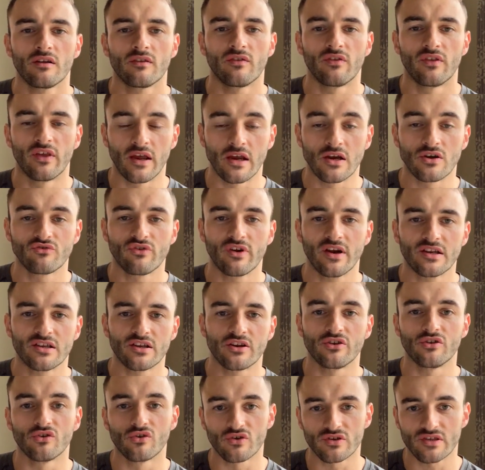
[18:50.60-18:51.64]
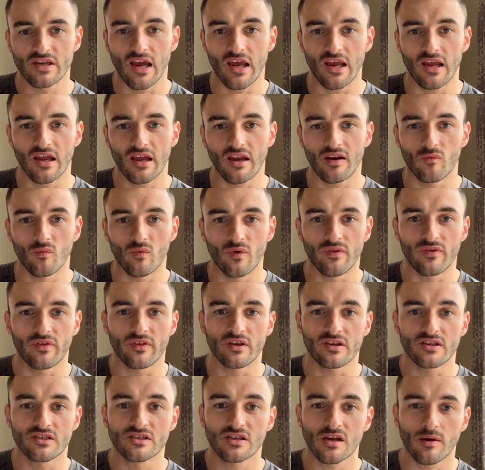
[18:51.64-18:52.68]
the ingredient you're taking with
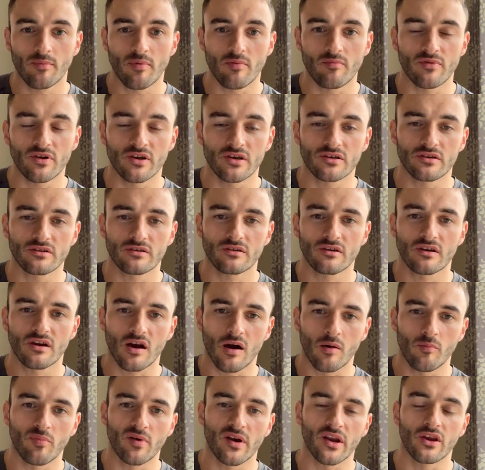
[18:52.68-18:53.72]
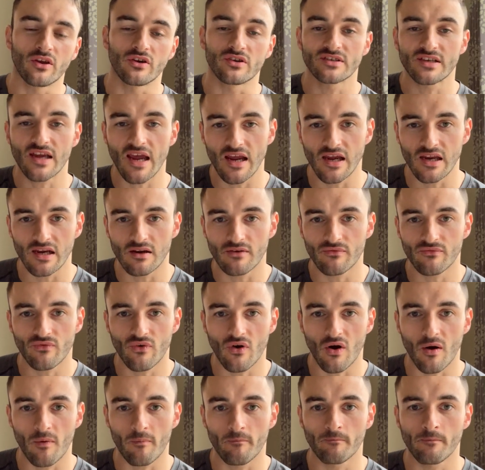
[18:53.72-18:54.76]
the supplement company you're taking it
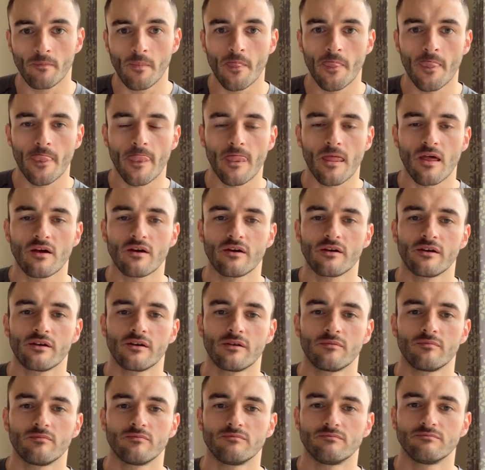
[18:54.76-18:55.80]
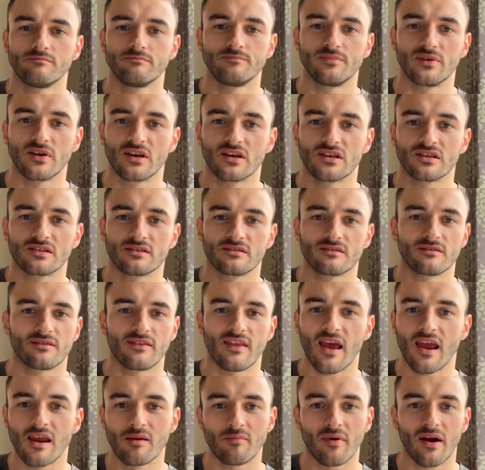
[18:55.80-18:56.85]
from, because
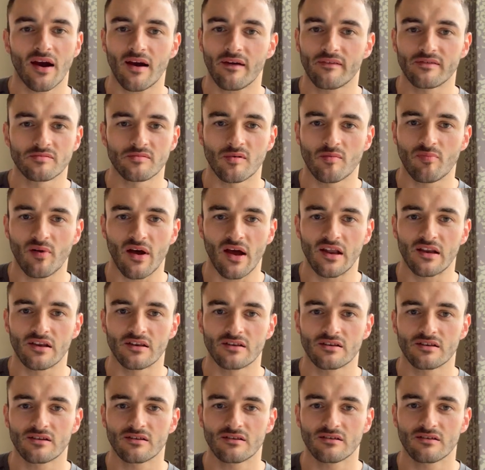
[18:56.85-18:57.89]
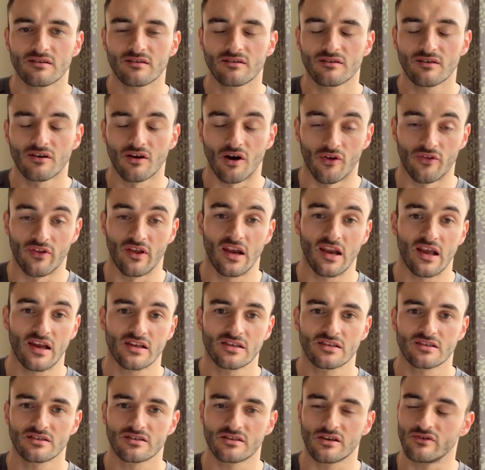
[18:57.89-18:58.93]
they might have something banned on the
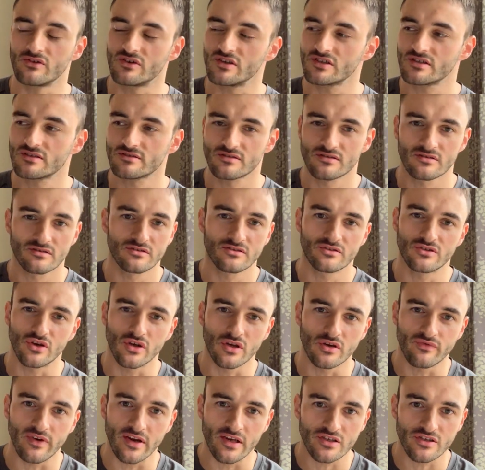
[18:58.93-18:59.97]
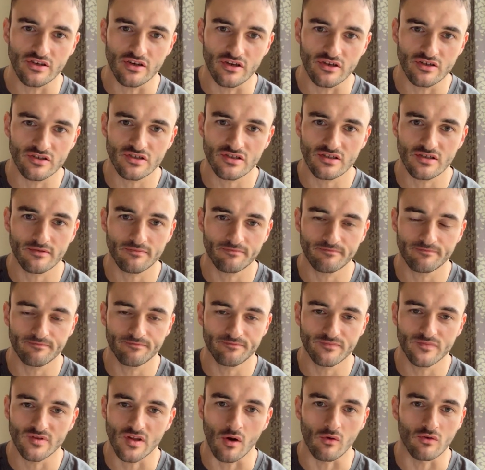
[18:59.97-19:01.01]
list. So just do your research.
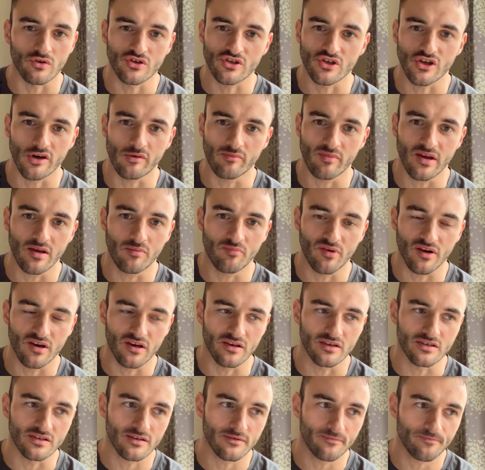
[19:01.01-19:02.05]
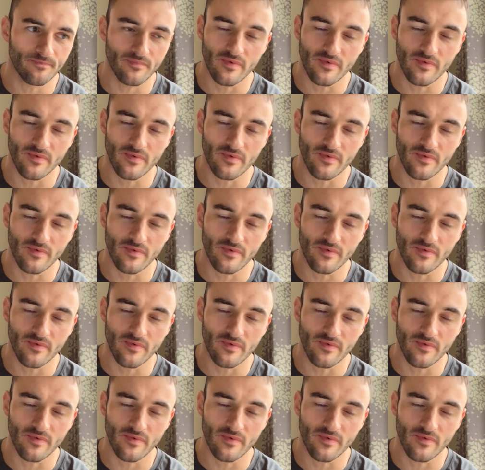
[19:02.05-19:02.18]
Don't sue me because